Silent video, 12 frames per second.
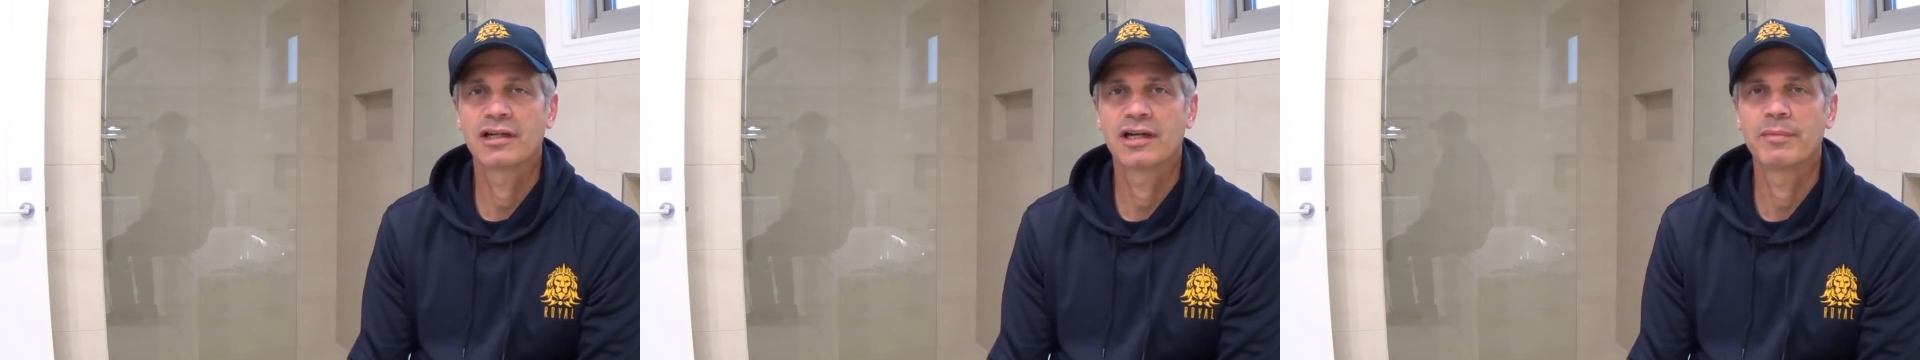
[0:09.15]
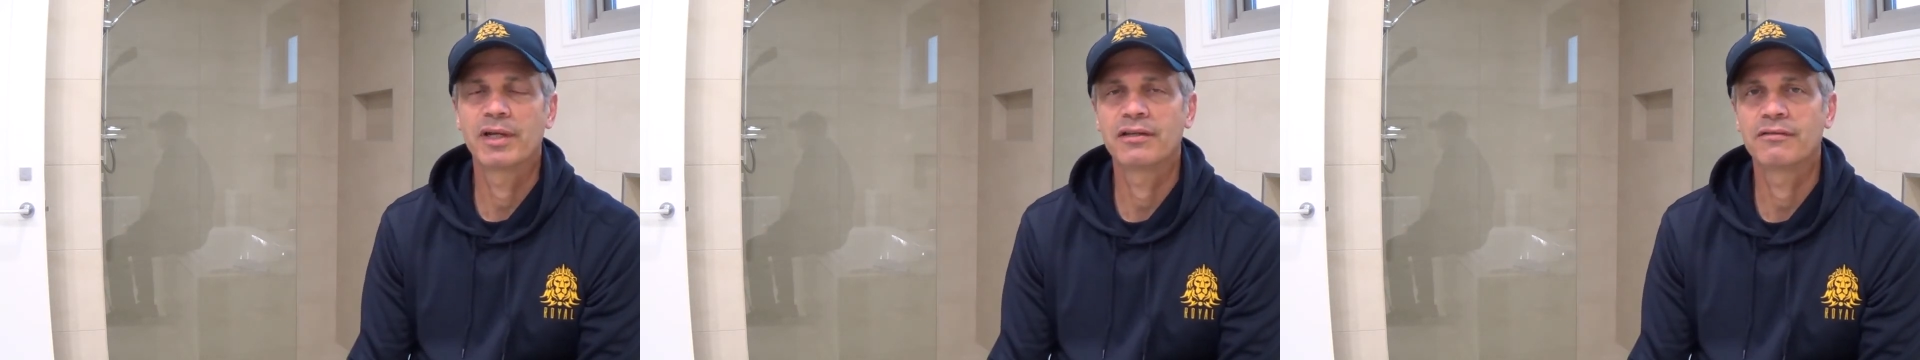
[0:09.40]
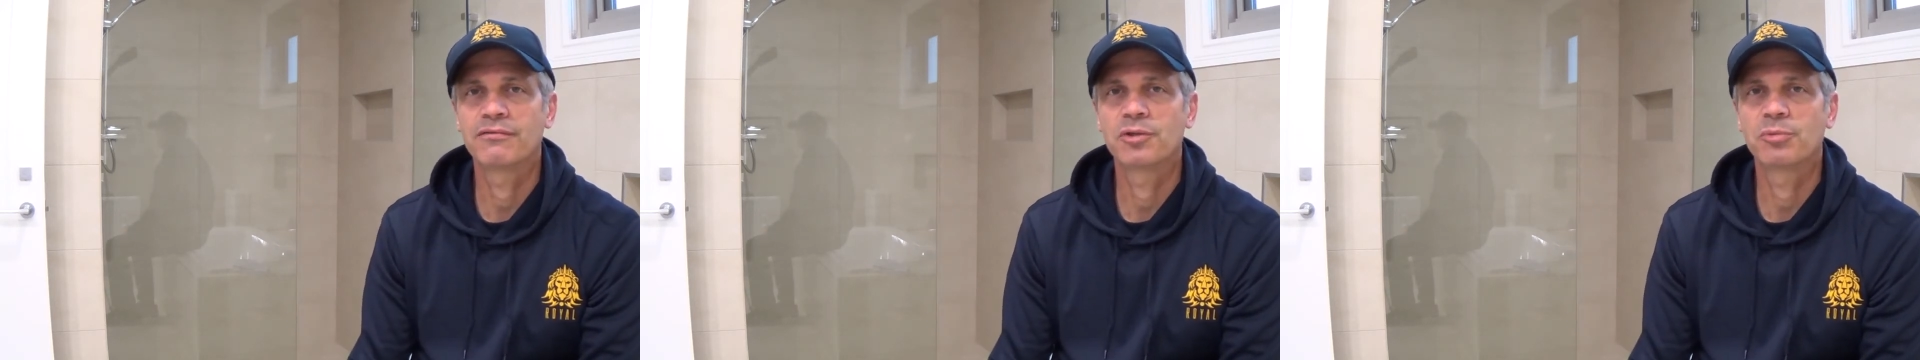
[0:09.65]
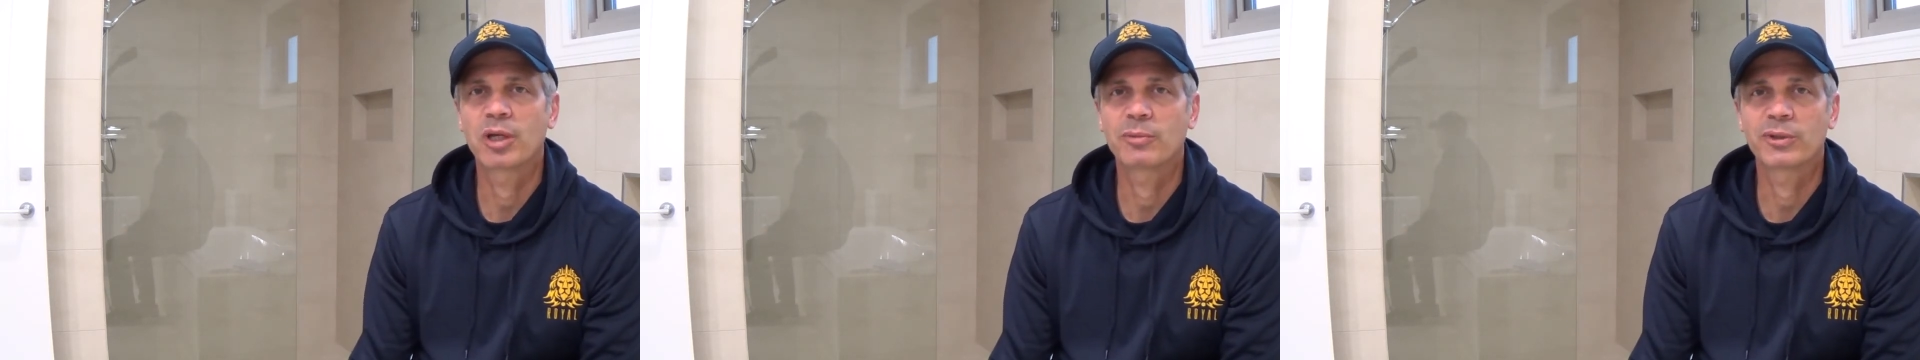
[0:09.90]
Many of
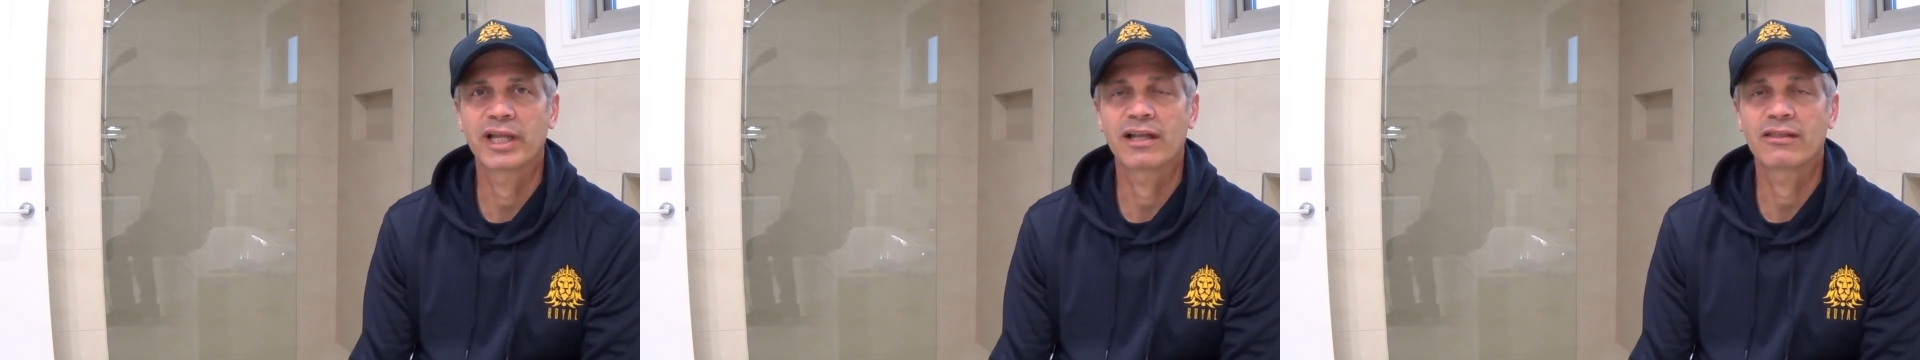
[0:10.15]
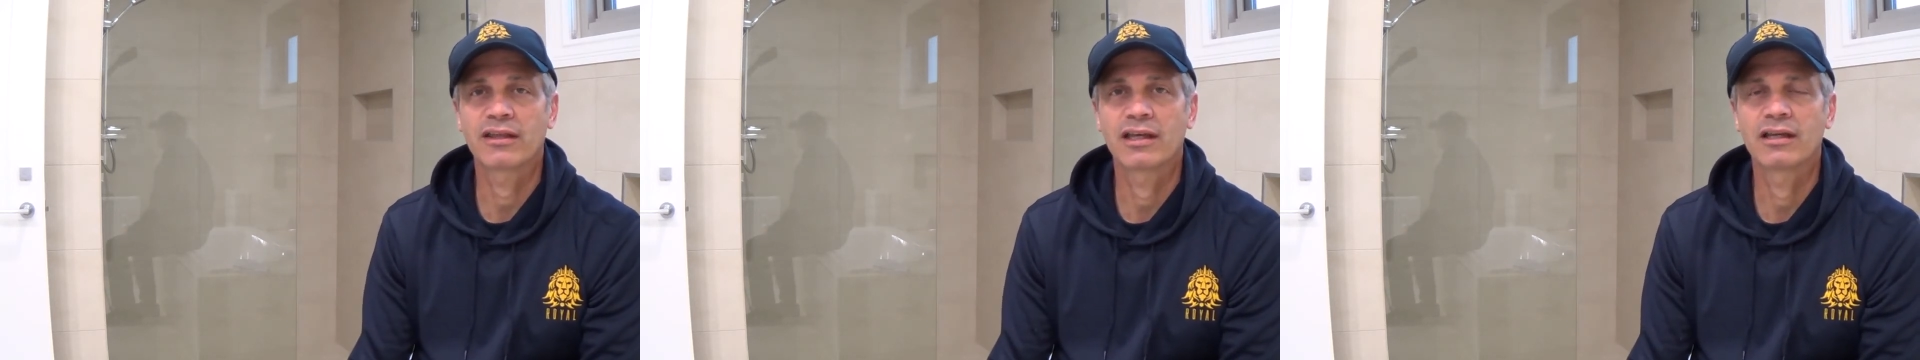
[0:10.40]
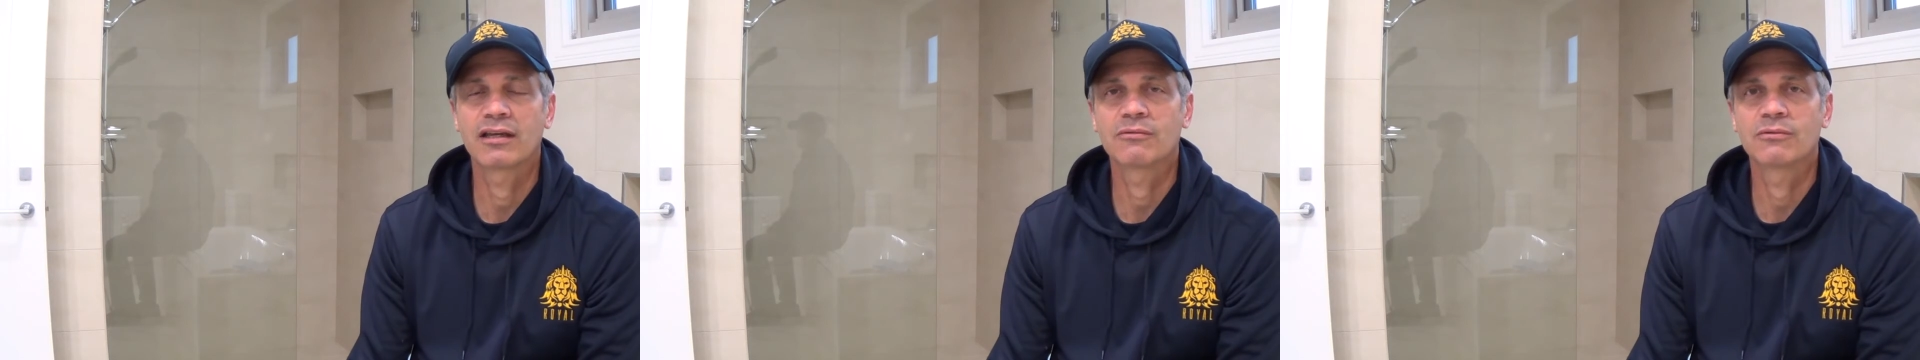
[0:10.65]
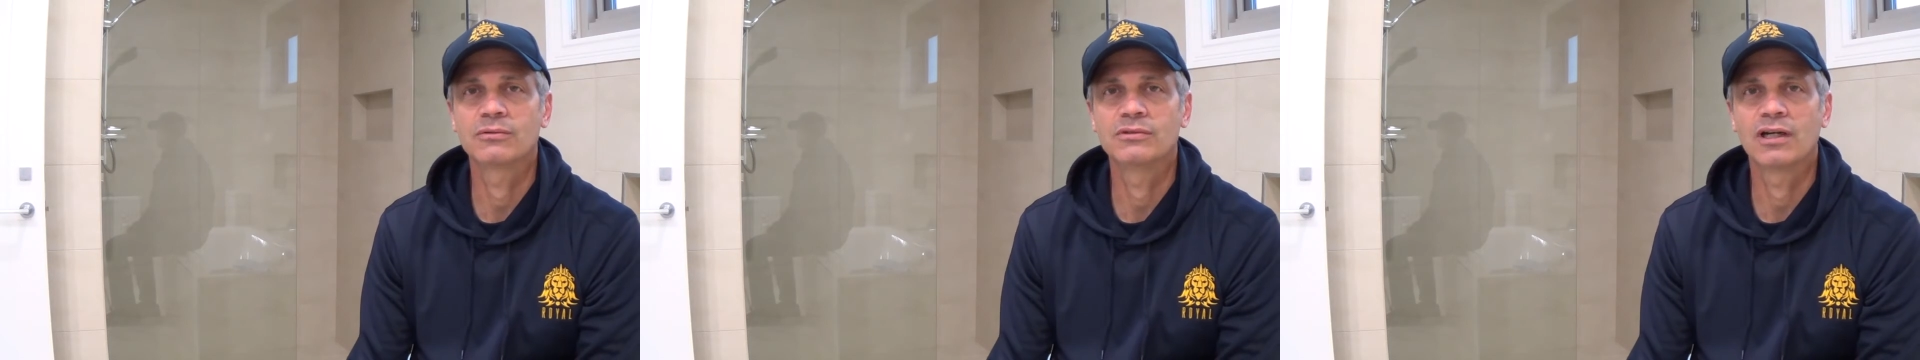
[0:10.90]
you people out
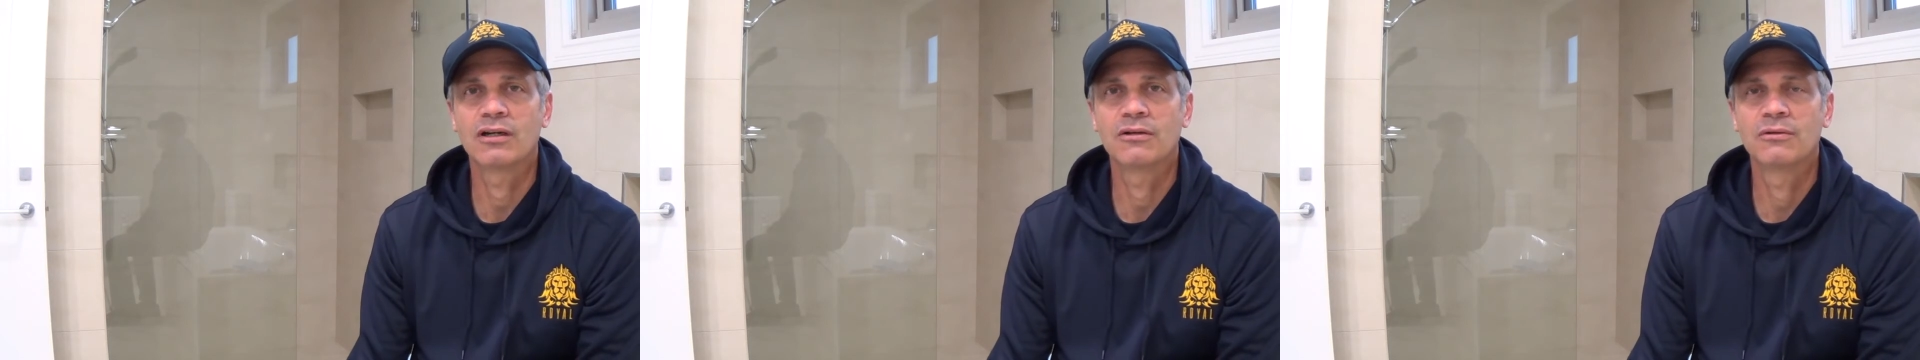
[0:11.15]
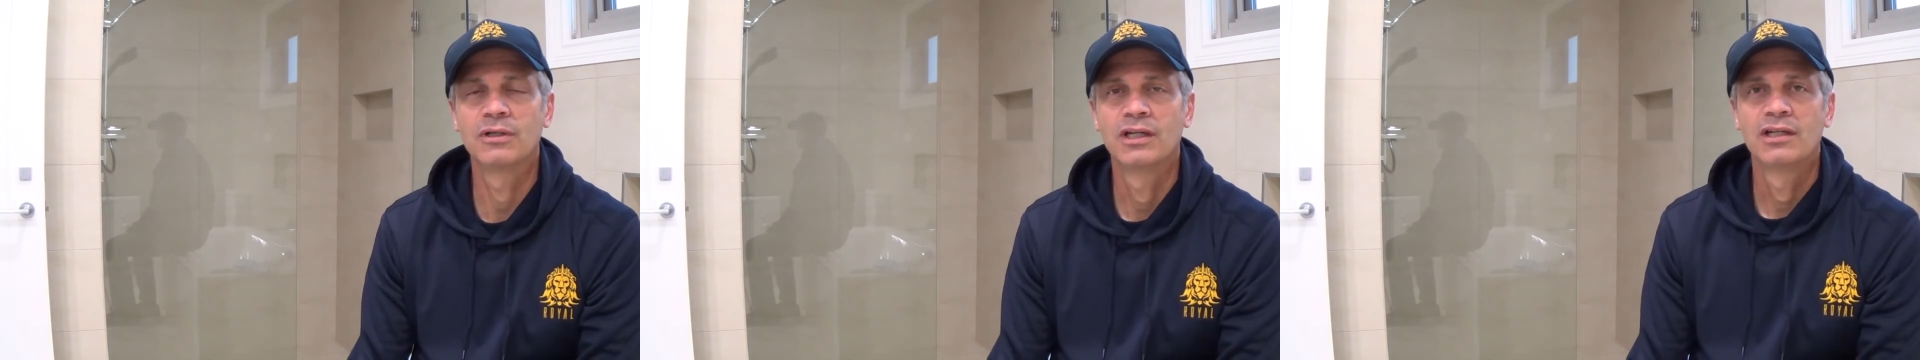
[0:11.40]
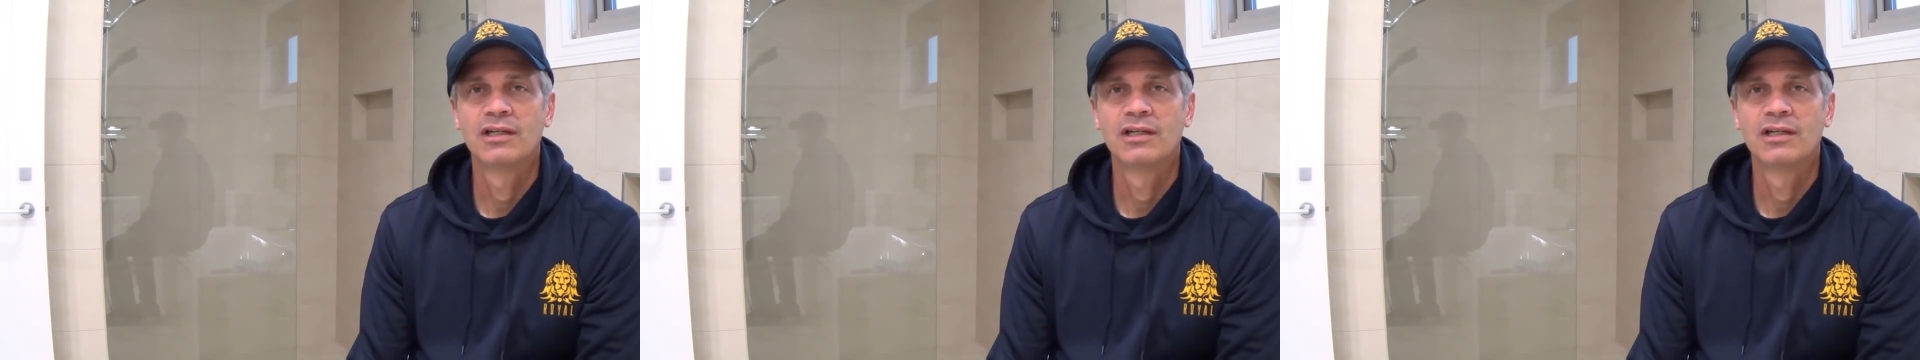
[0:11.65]
there will know